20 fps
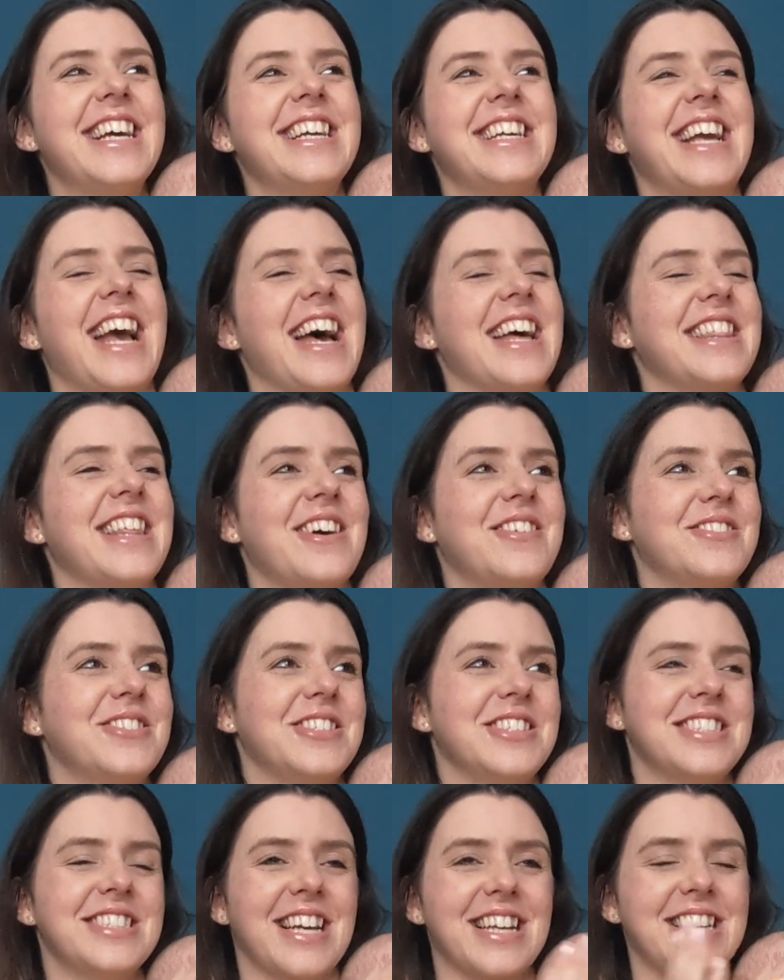Yeah, that
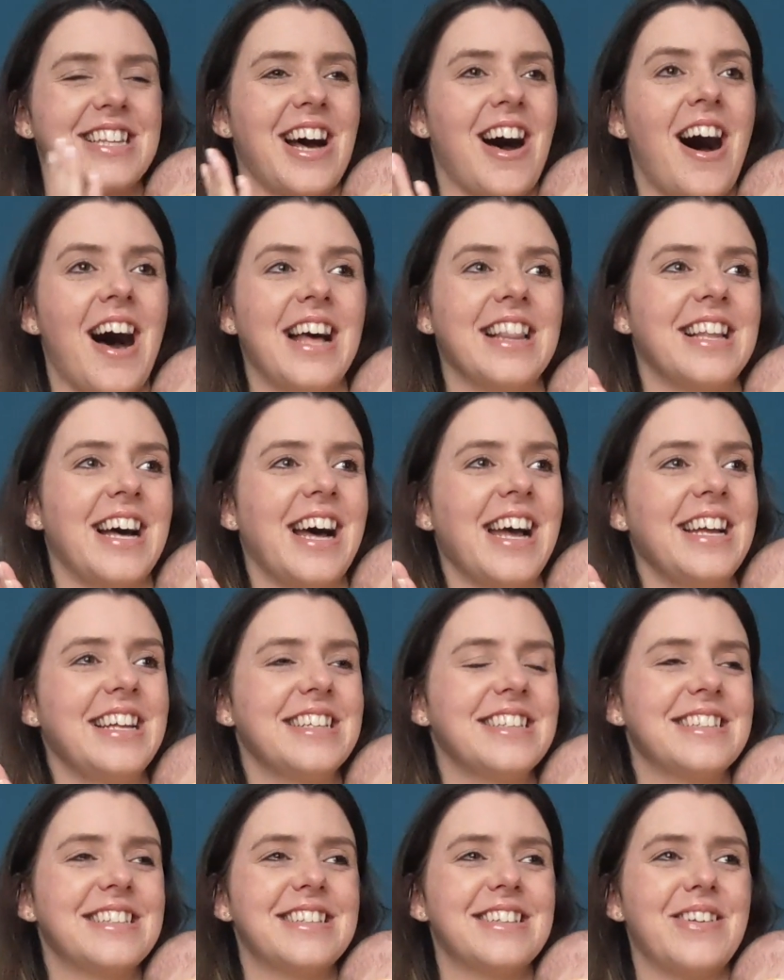was just like the highlight
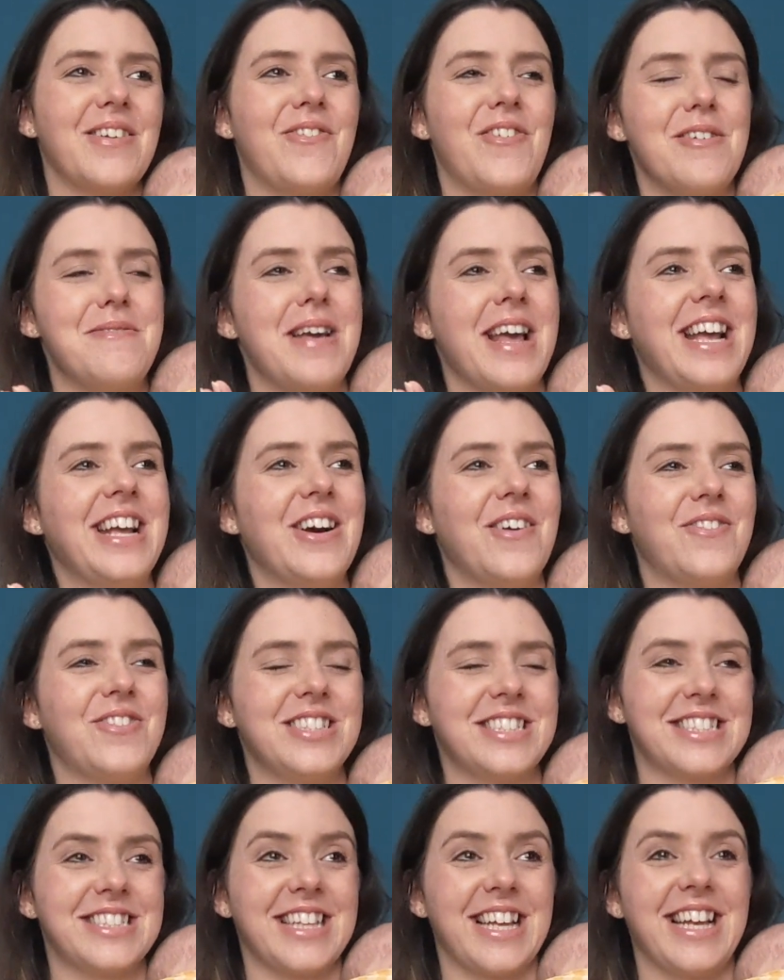for me.
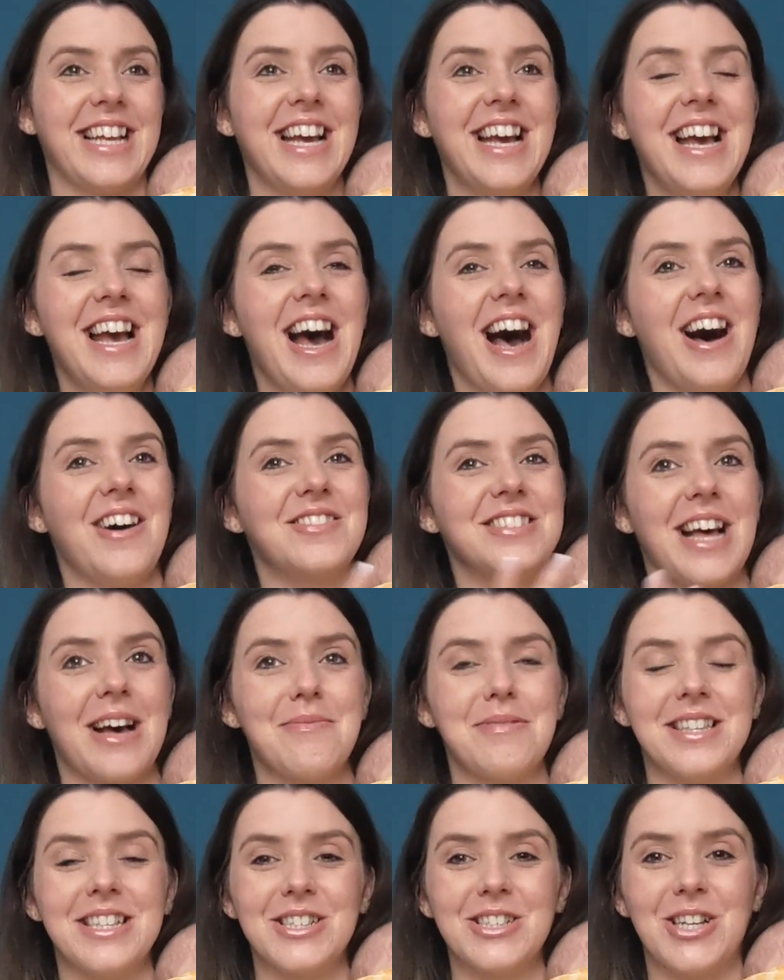Obviously I was
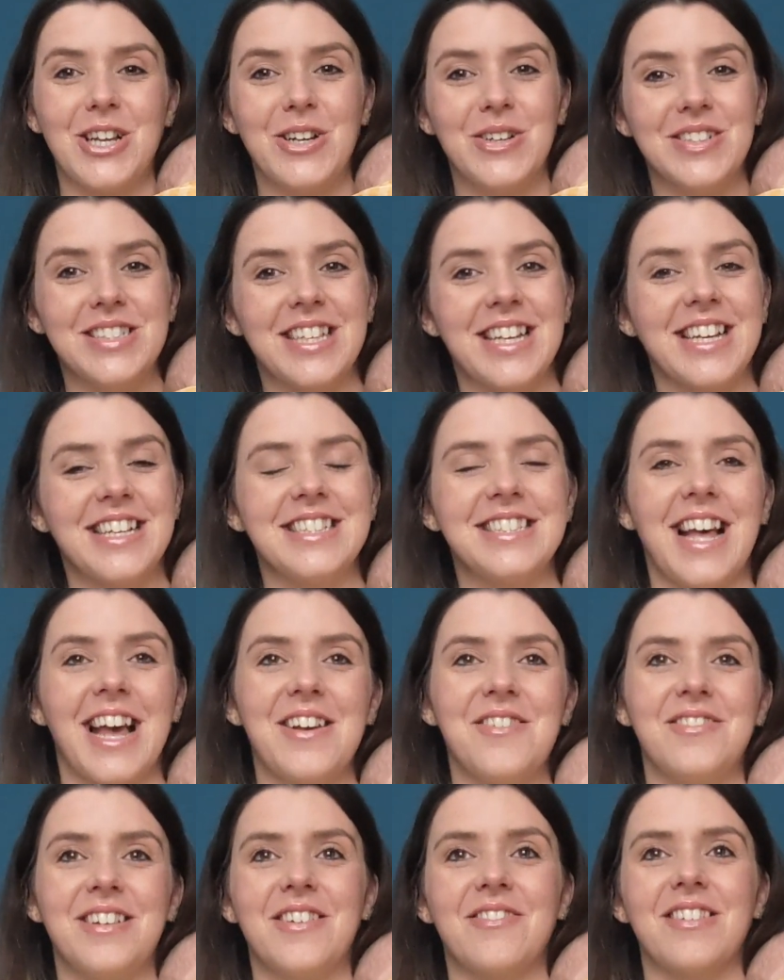happy that she was here
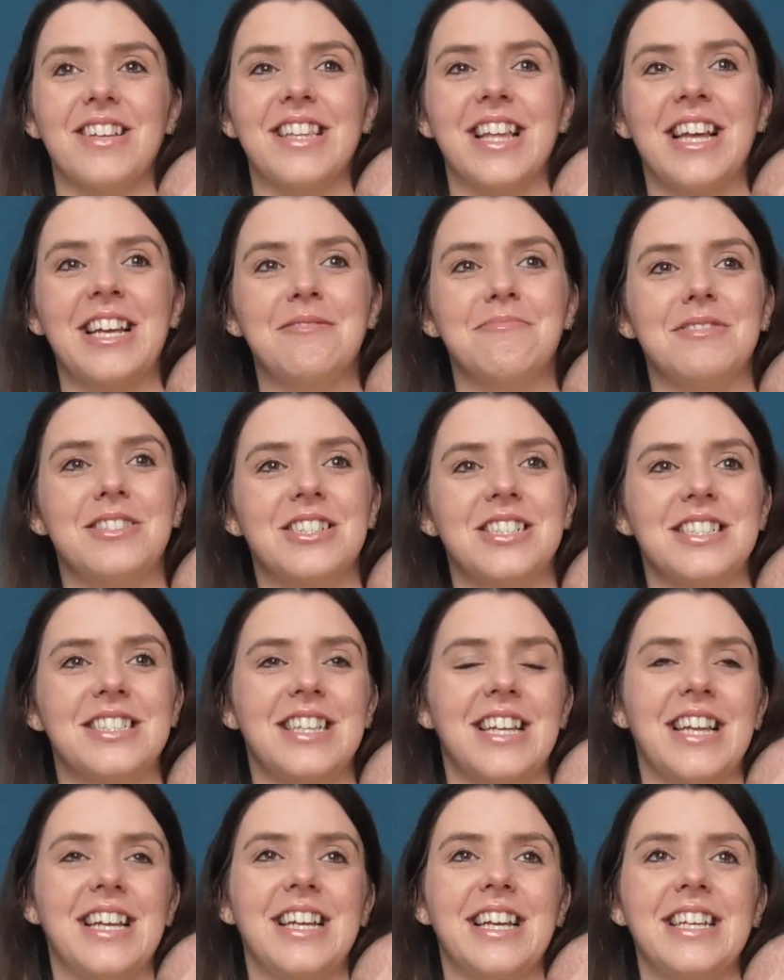safe and everything, but just
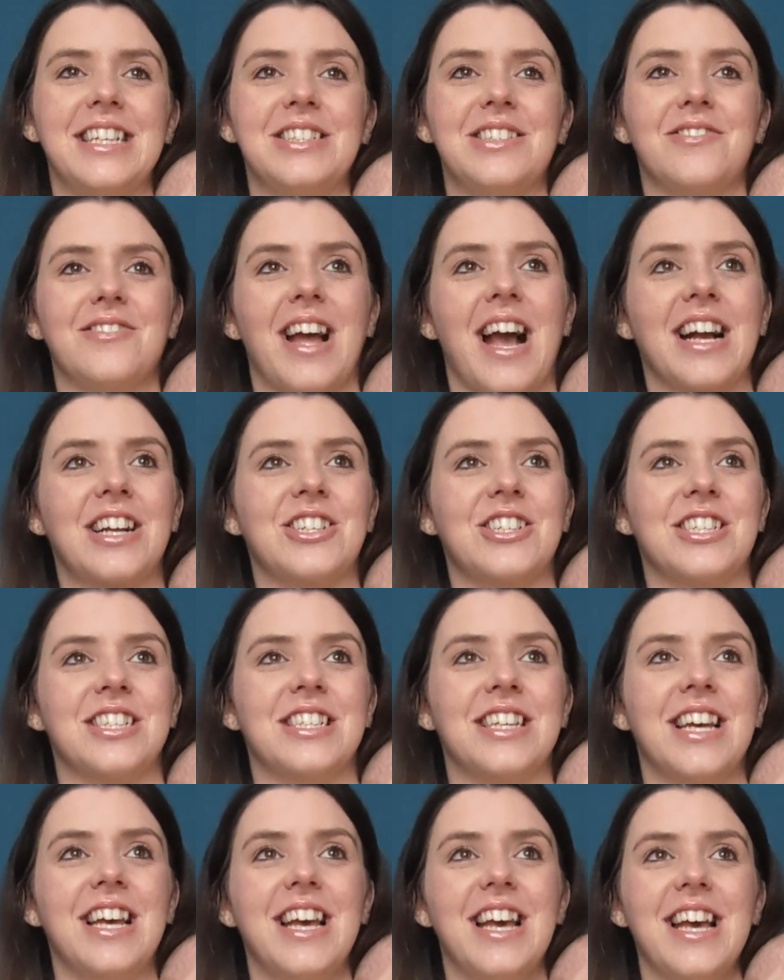seeing his
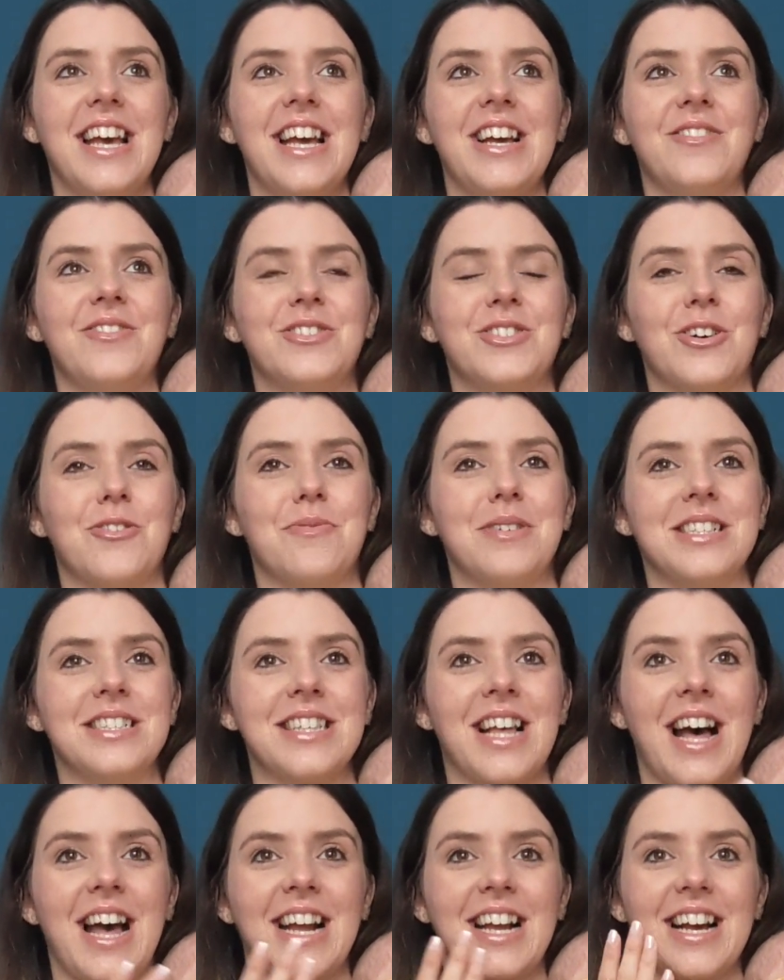reaction, it was
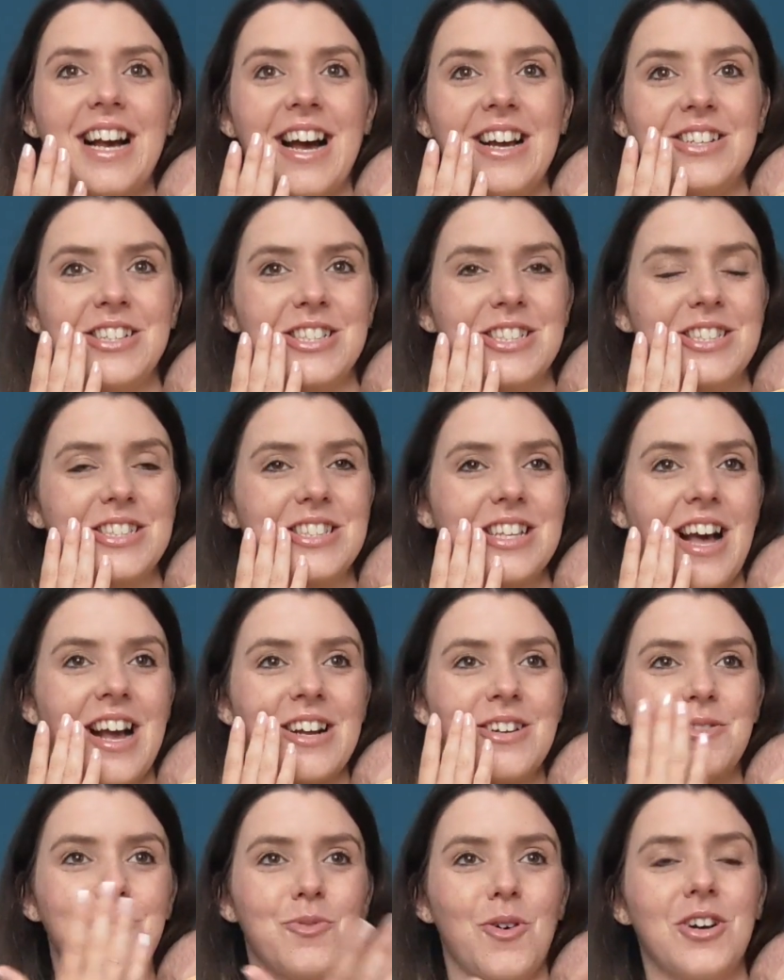almost like I
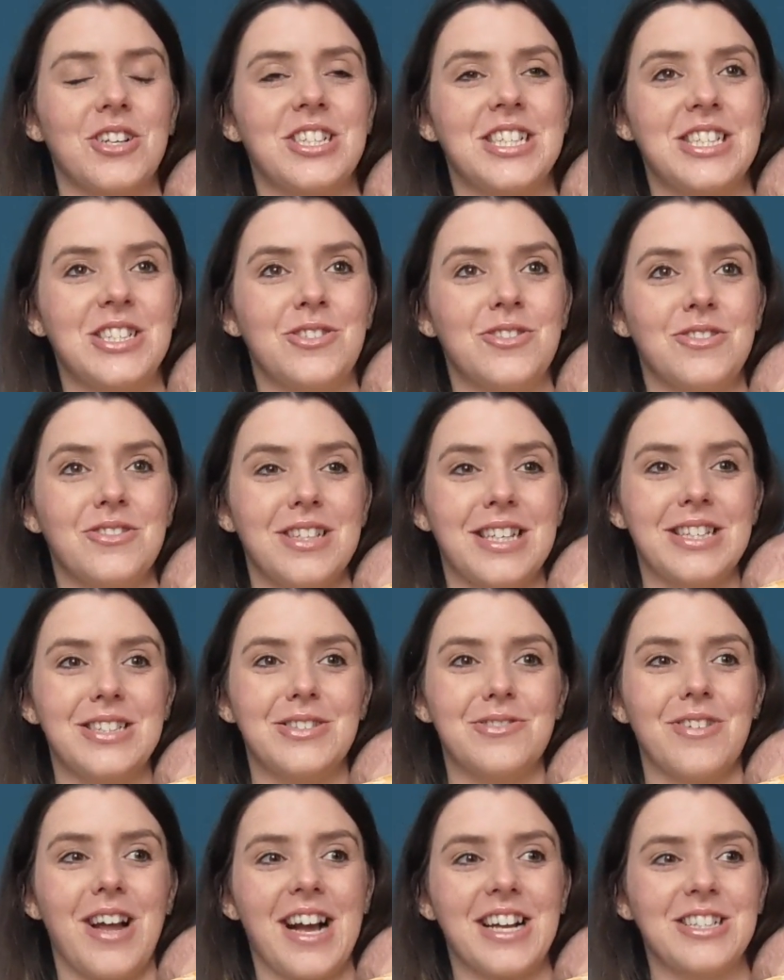could watch his
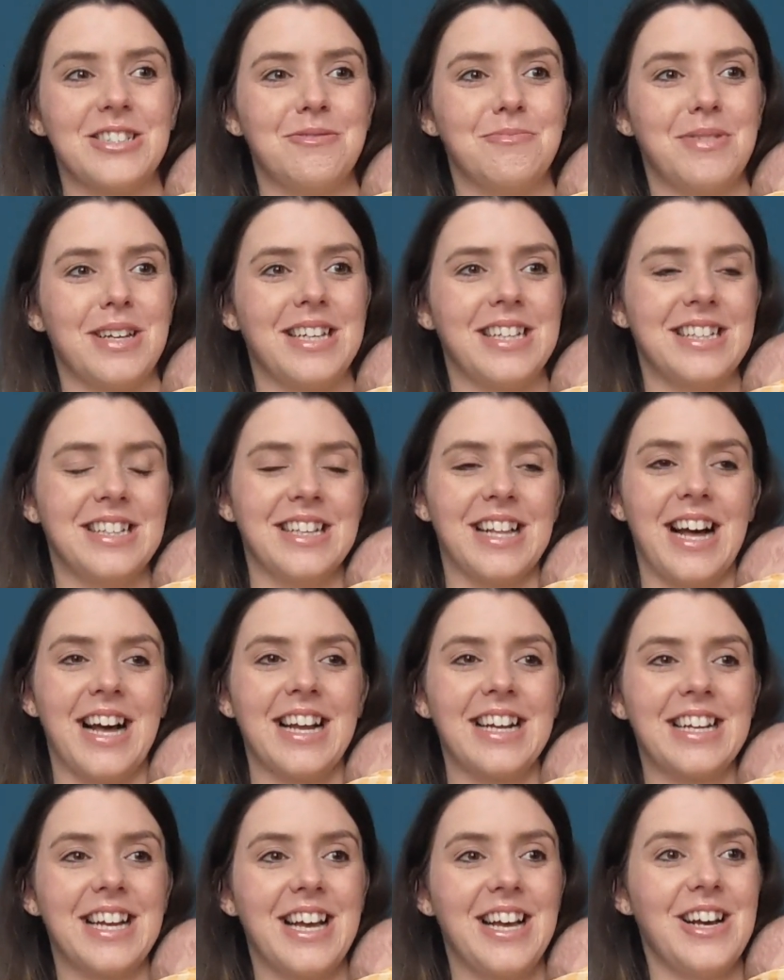reaction being
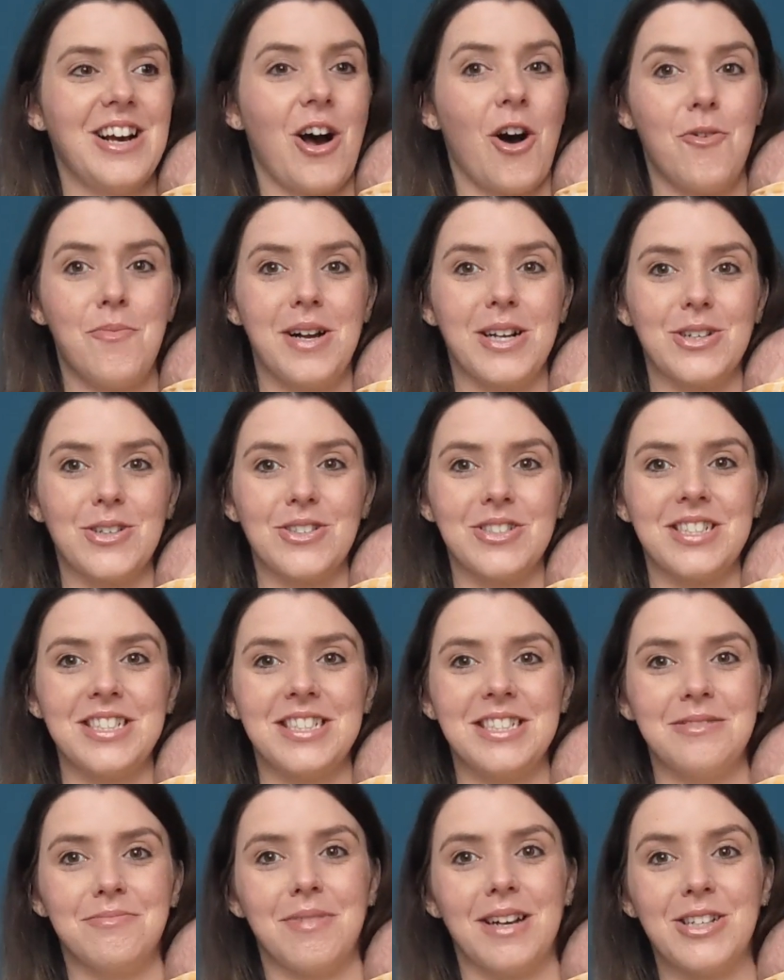like, oh my gosh,
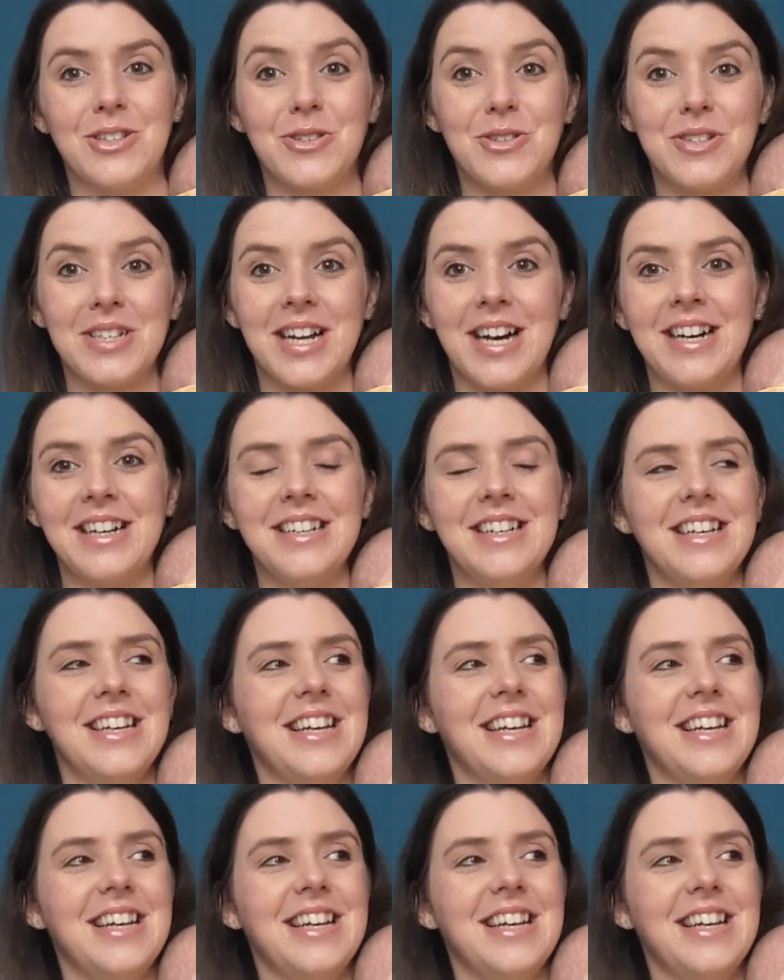this is my daughter.